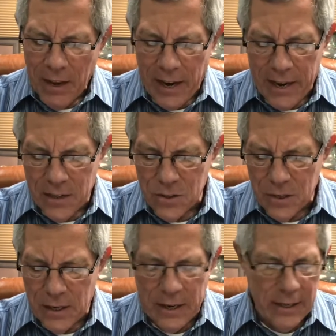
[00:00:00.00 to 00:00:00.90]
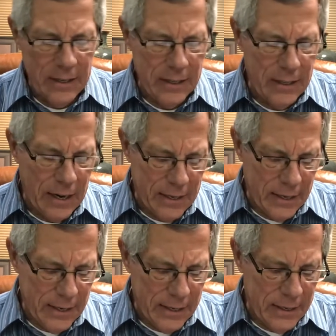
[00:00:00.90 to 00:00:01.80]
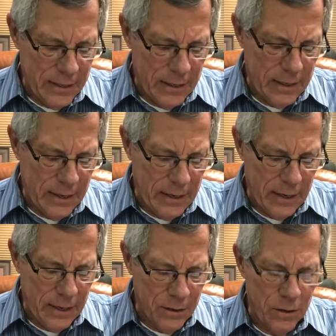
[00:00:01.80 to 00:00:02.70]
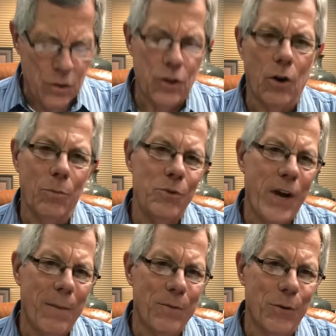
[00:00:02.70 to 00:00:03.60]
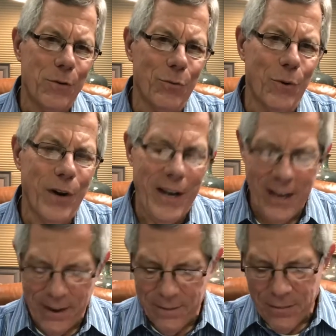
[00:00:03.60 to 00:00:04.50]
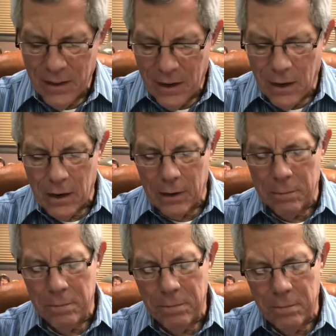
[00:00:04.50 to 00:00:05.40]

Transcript: as uh, at, at, in Psalm chapter 3, um,